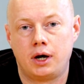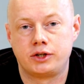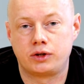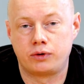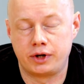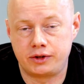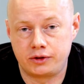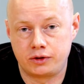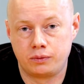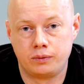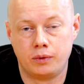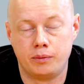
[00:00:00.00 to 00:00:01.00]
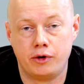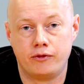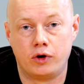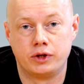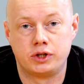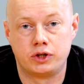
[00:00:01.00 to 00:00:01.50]
As Chris will
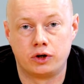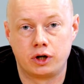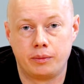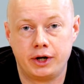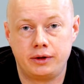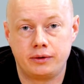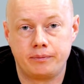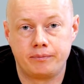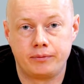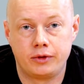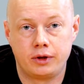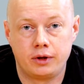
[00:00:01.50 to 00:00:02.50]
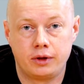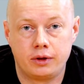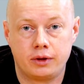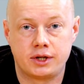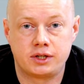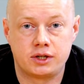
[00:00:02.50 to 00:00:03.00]
move on to talk about,
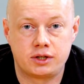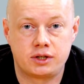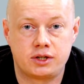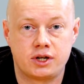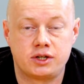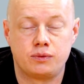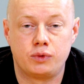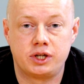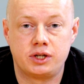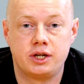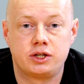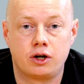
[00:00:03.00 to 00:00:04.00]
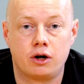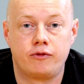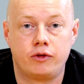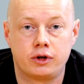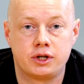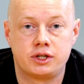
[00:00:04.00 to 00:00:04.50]
this is a decision which needs
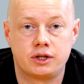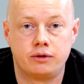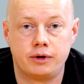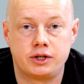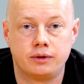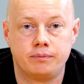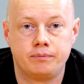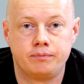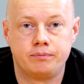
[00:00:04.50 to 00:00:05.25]
careful consideration.